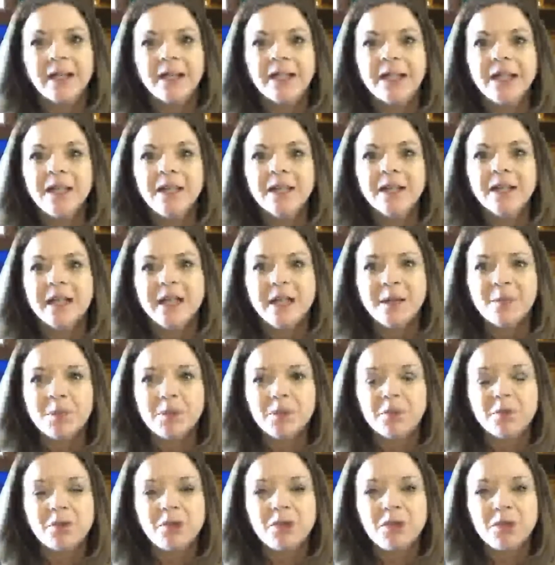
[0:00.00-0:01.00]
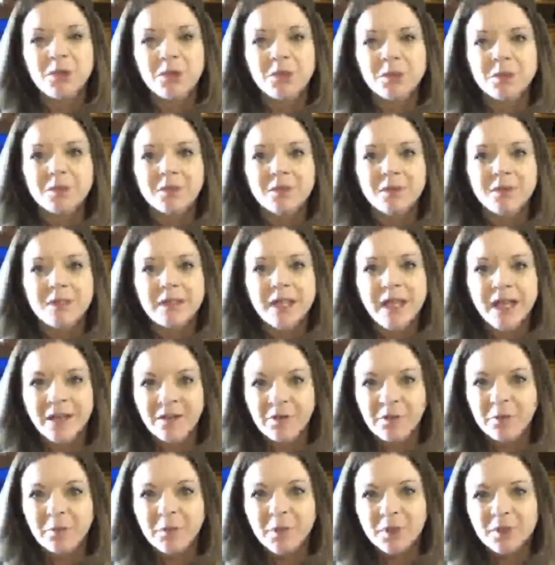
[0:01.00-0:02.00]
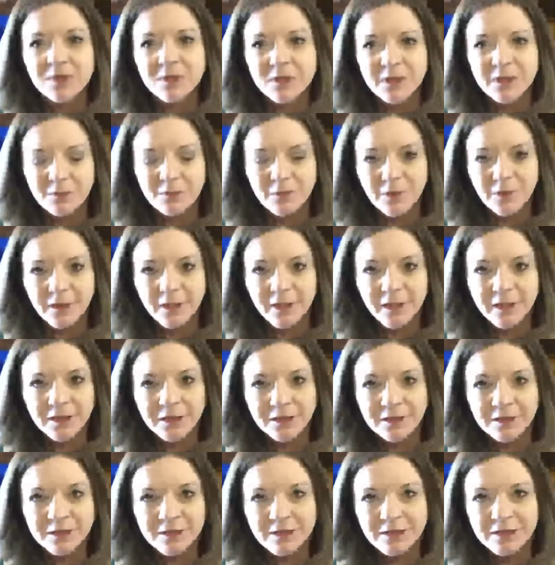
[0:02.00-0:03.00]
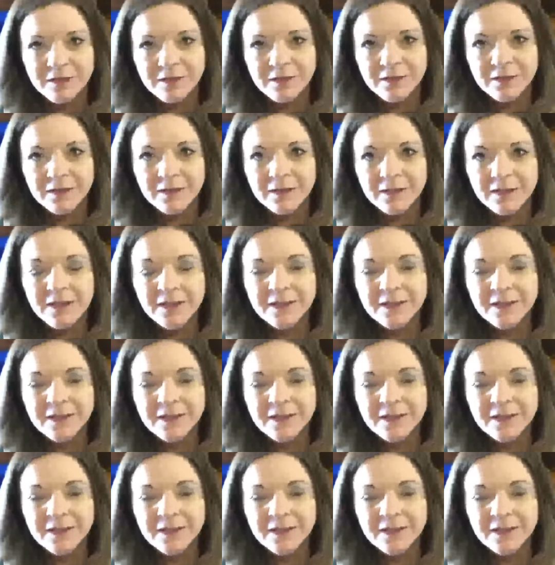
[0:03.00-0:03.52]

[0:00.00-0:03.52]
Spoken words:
and He enables you to have mercy for others.